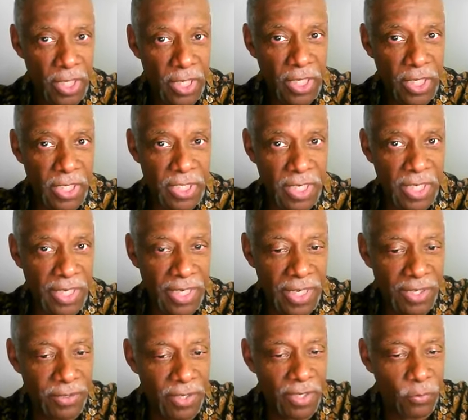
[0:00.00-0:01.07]

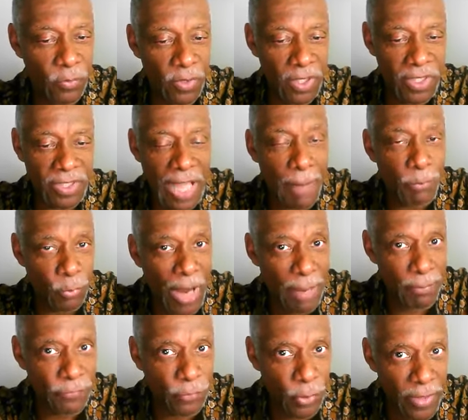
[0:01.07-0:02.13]
He stopped right
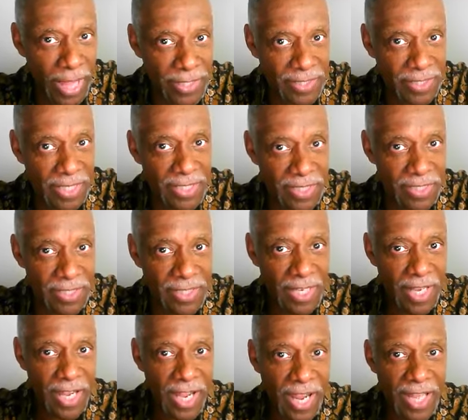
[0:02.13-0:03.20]
before that sentence
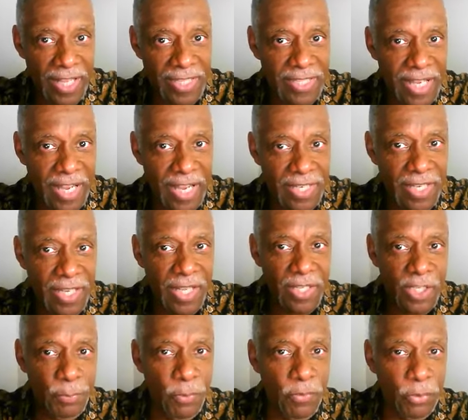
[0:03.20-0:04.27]
and said, the
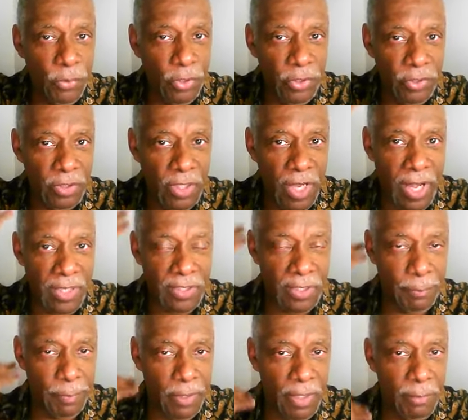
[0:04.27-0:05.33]
Spirit of the Lord of God is
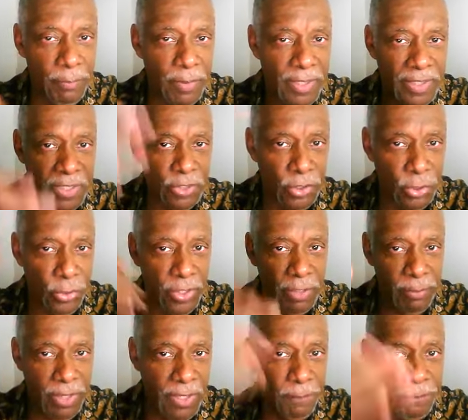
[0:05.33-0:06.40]
on me because he's
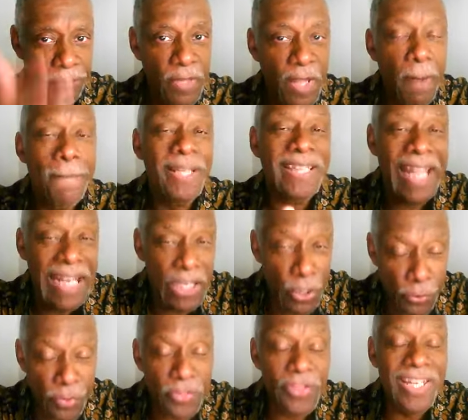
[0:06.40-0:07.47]
anointed me. But they know
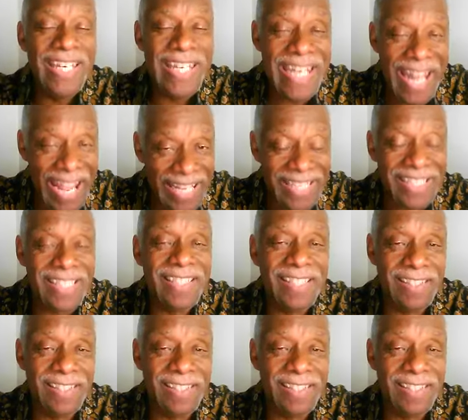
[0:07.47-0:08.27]
that the next